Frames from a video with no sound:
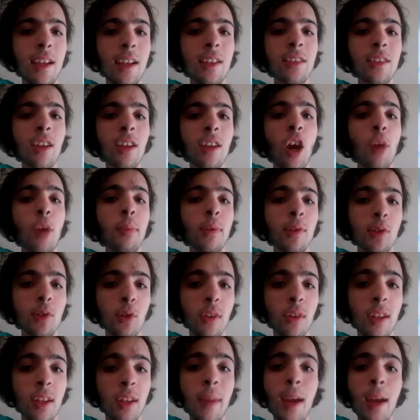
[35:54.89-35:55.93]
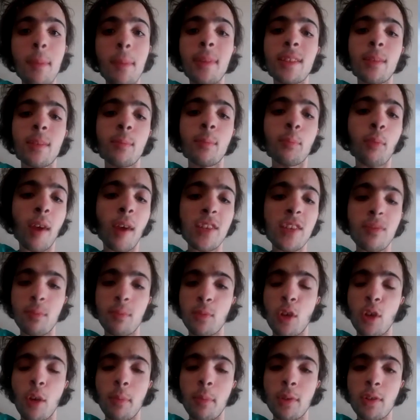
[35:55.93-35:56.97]
So I hope you enjoy. There may be some breaks from
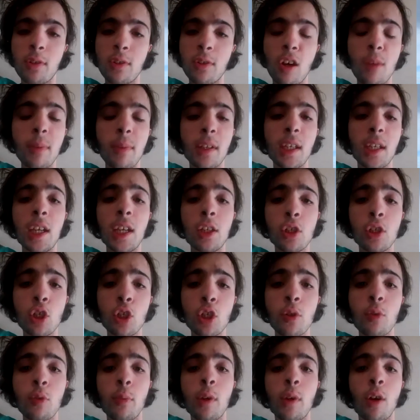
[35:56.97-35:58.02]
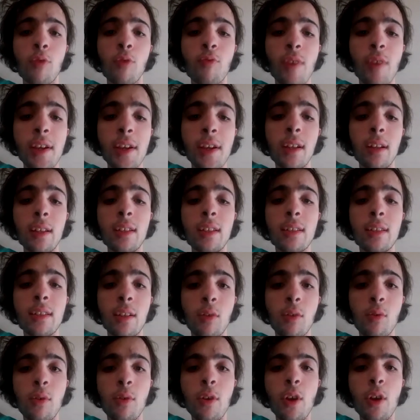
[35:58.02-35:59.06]
time to time, but Kick It to Scoops will be on regularly
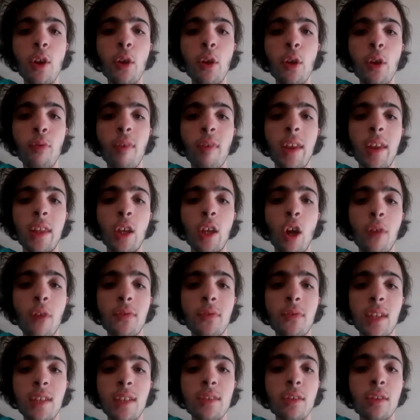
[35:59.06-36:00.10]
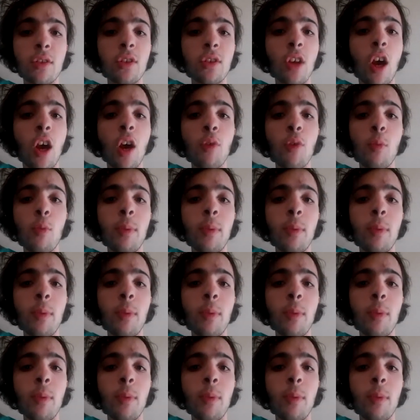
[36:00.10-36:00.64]
still throughout the off season, because I will